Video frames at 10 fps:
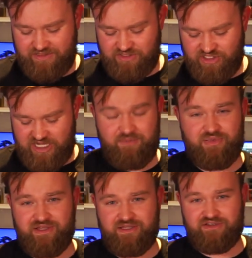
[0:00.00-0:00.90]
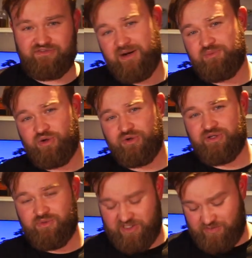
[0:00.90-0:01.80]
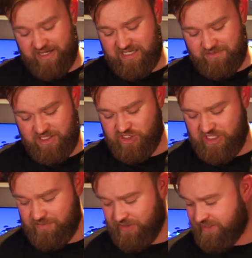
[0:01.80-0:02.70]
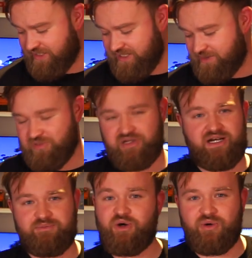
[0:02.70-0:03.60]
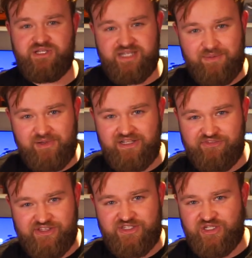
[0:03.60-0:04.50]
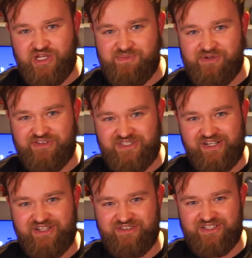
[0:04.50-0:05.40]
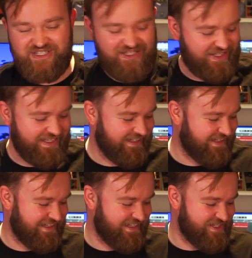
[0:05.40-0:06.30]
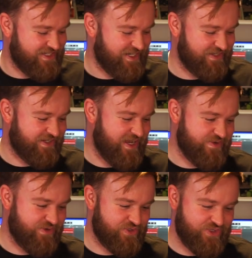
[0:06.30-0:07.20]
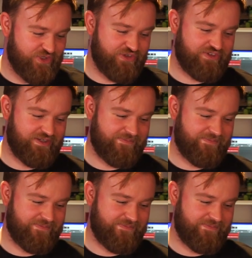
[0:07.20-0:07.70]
chip in the fretboard, which made it a bit cheaper, but I'm always happy if things are cheaper for tiny things like that. So no, good stuff.